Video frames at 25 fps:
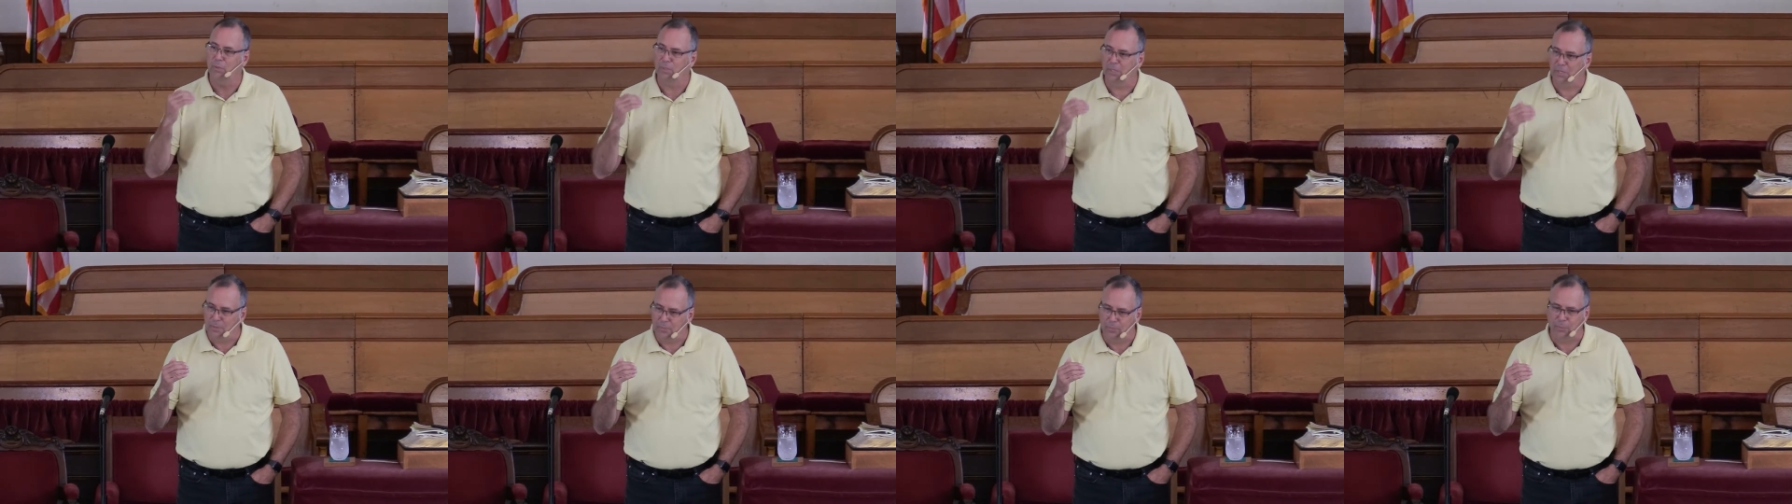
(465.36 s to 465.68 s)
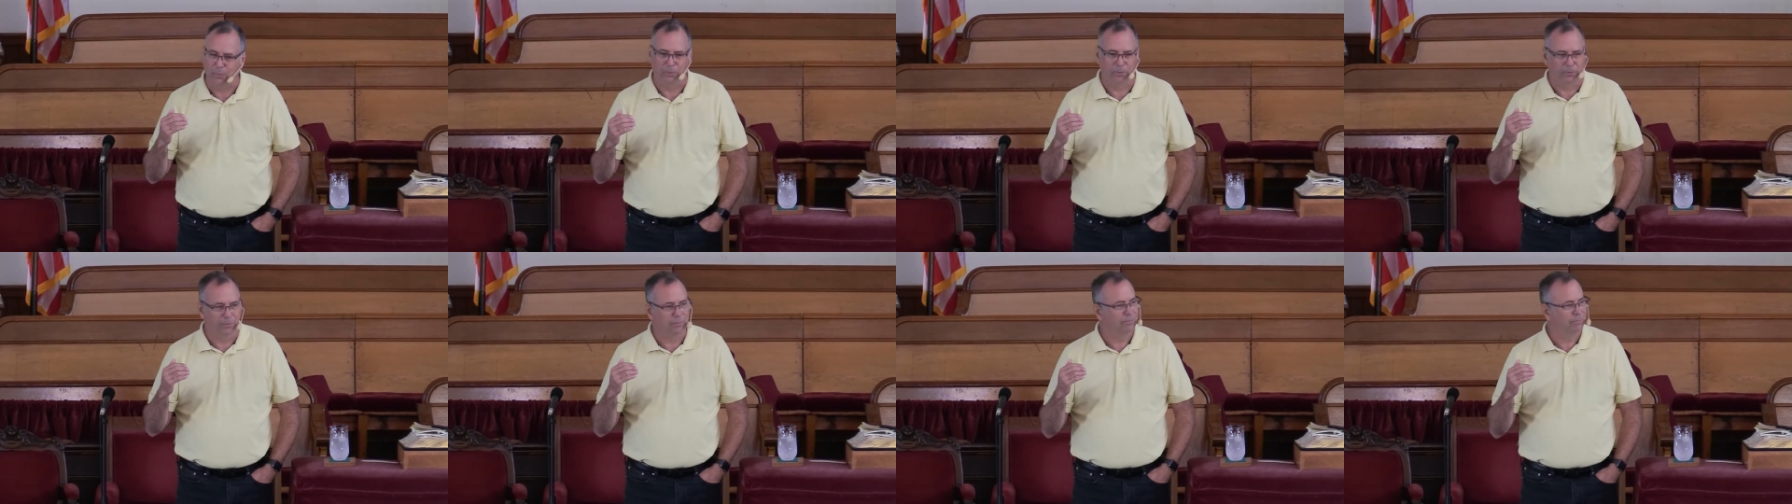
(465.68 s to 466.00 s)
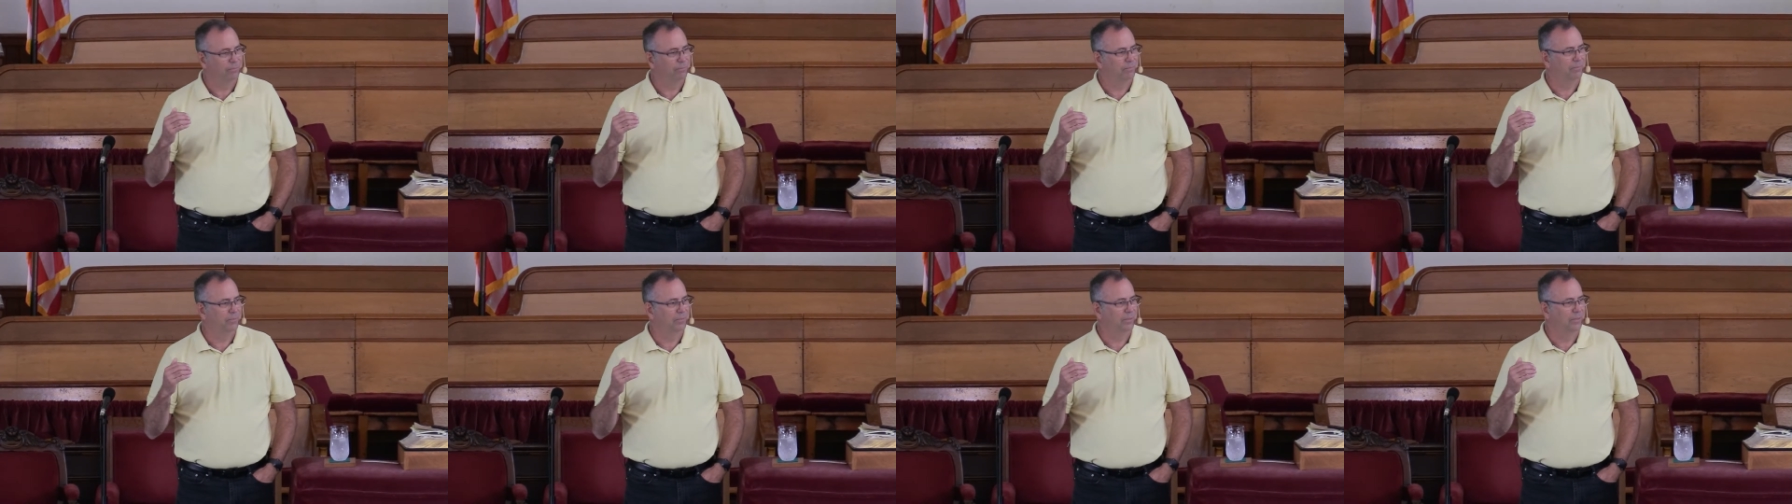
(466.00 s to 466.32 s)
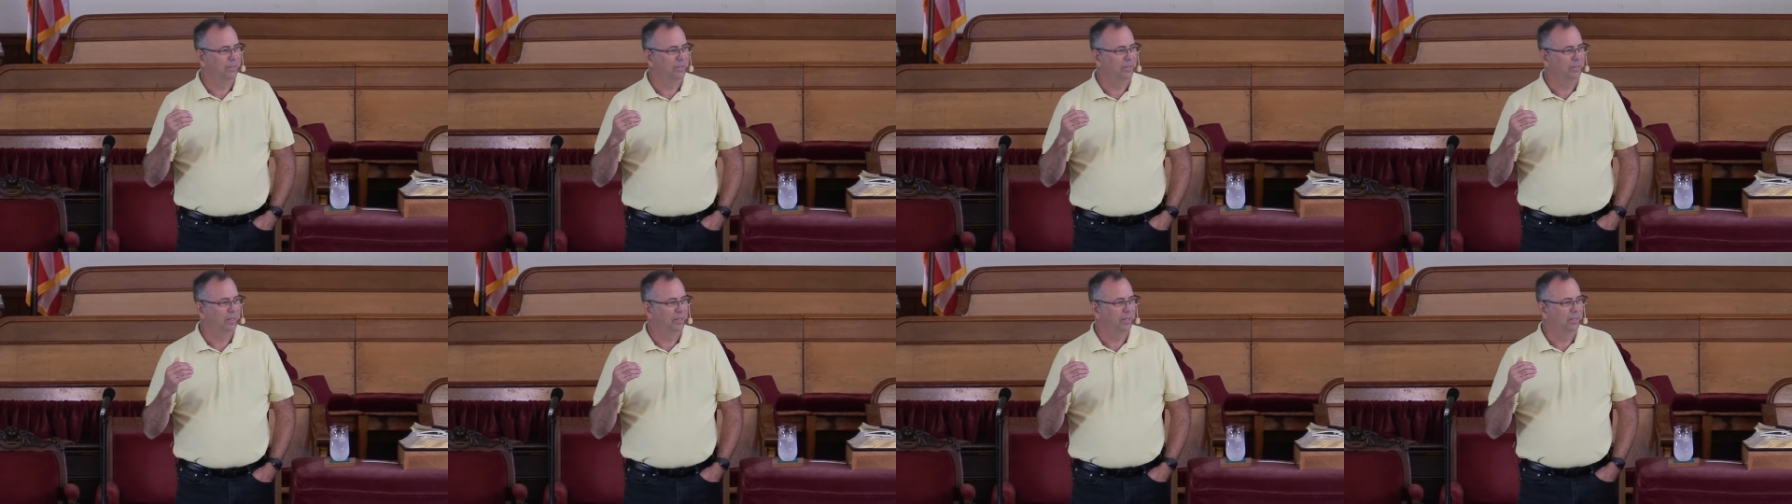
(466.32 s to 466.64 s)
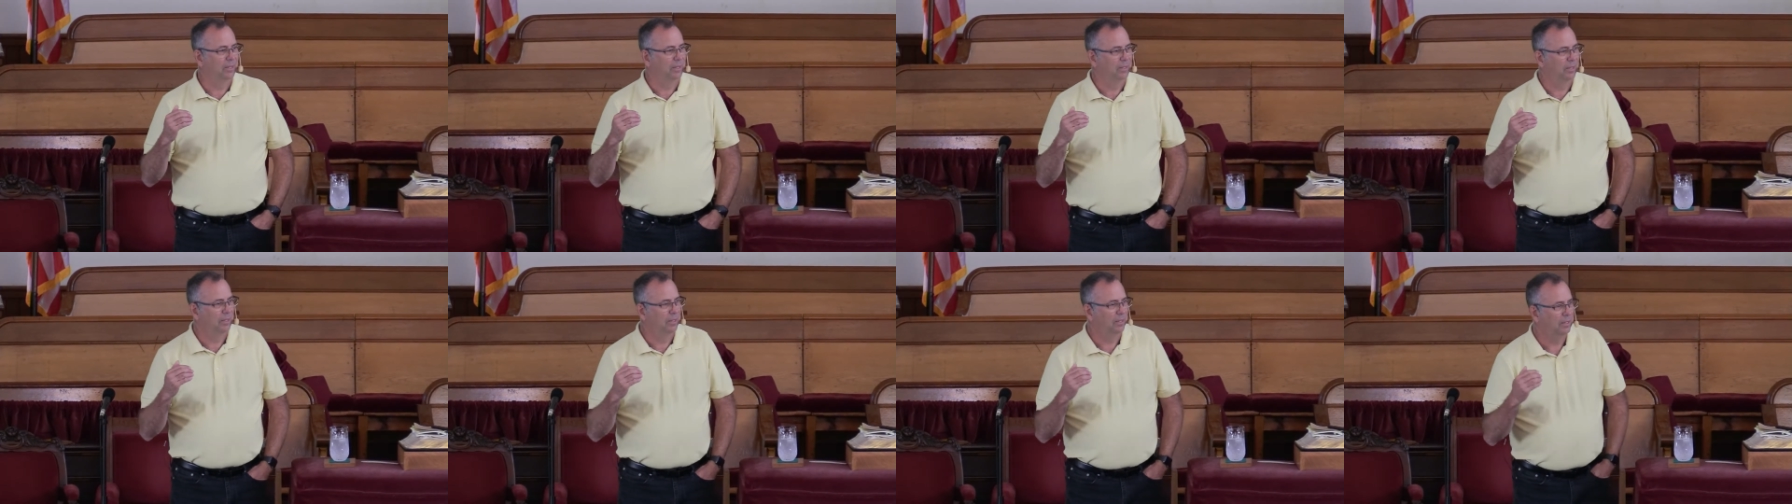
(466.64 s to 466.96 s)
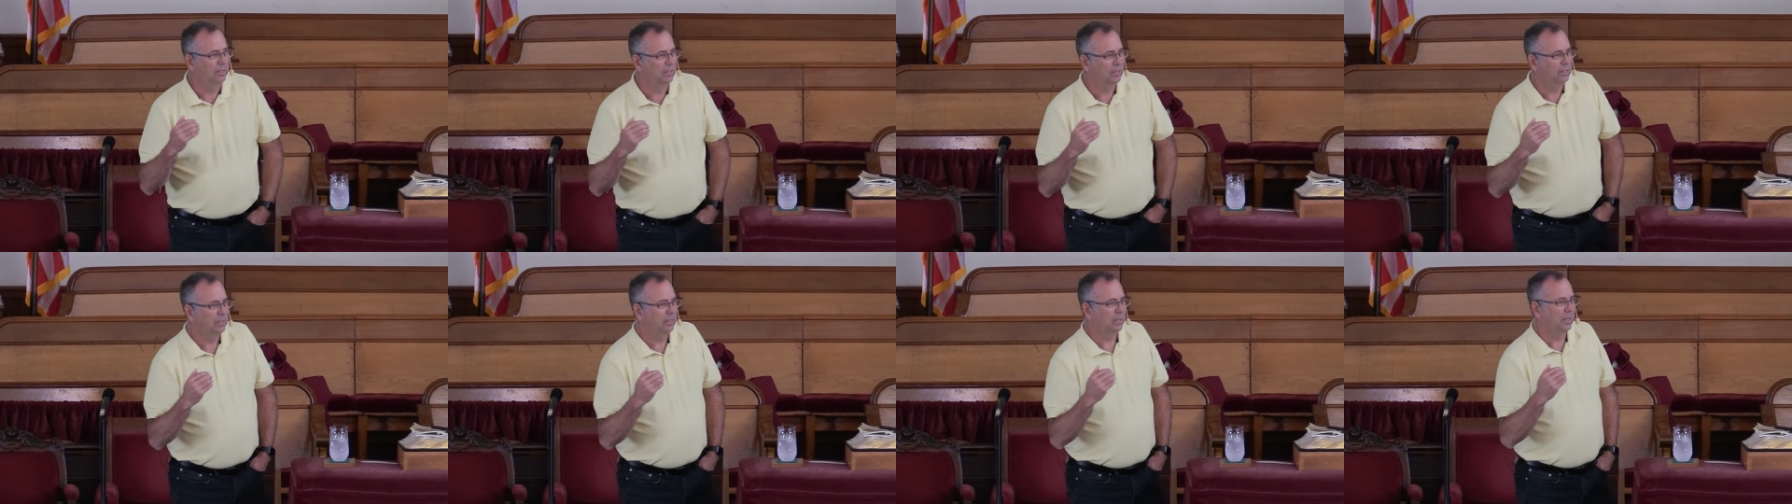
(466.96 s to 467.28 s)
people.
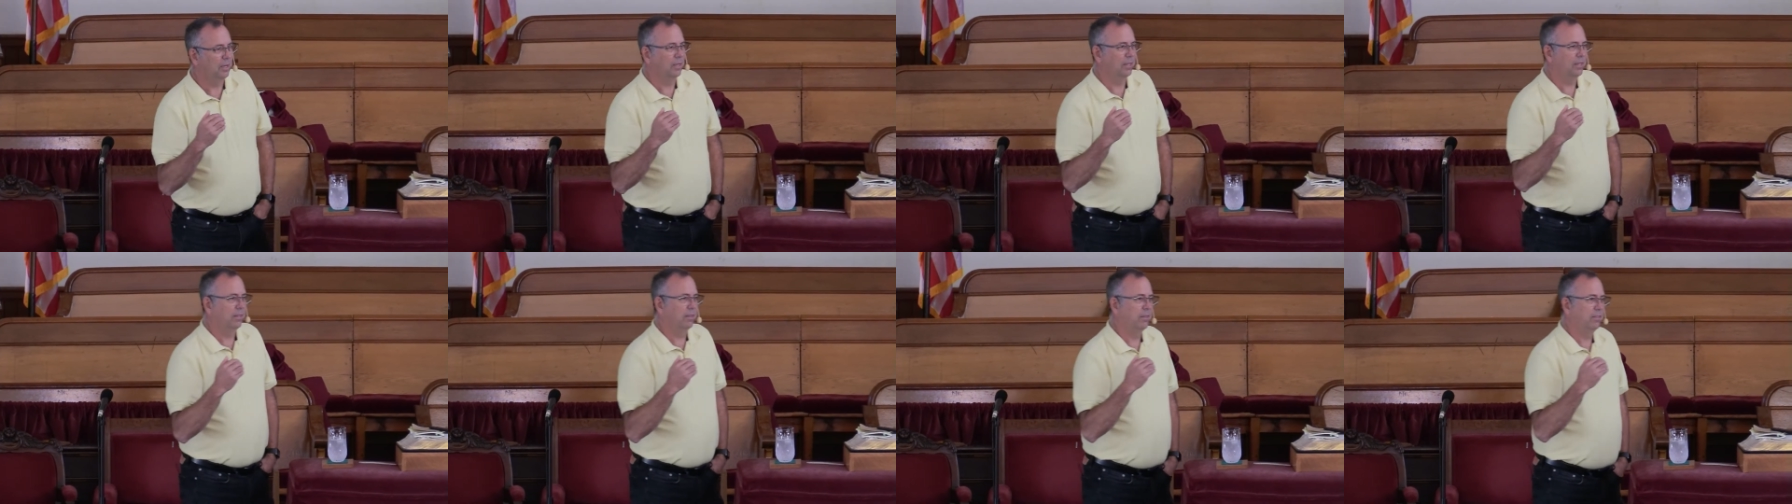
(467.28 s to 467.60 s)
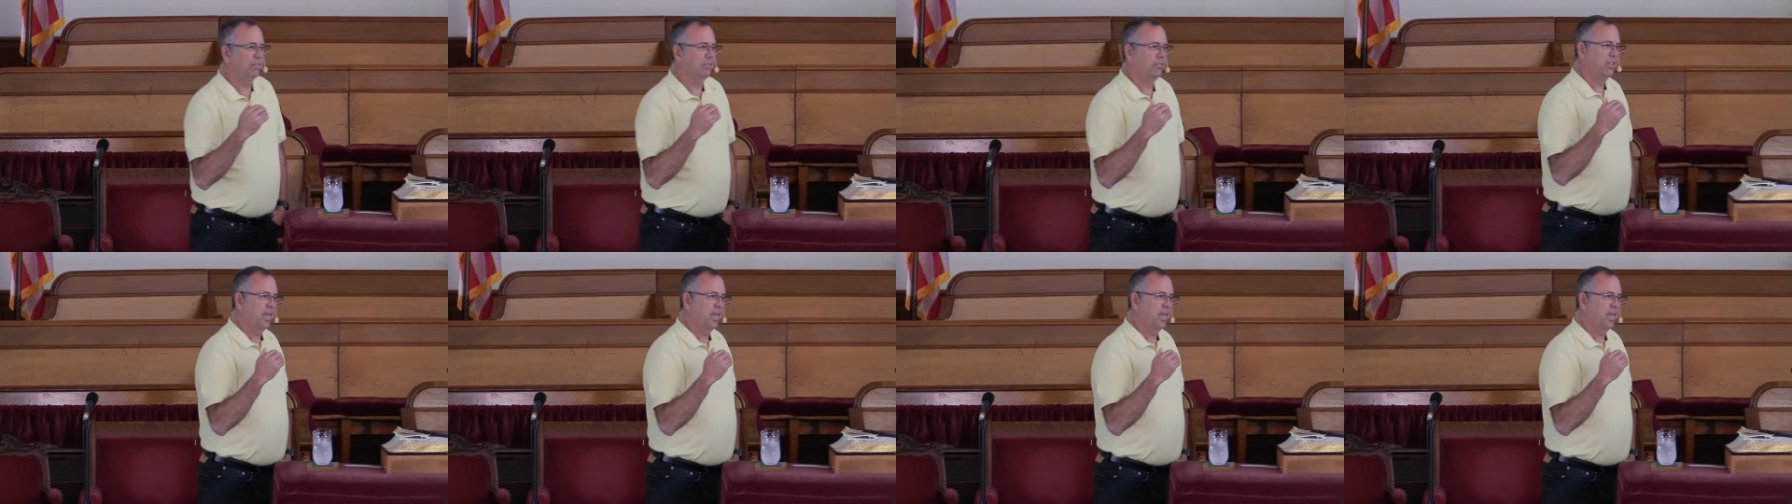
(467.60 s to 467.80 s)
Uh,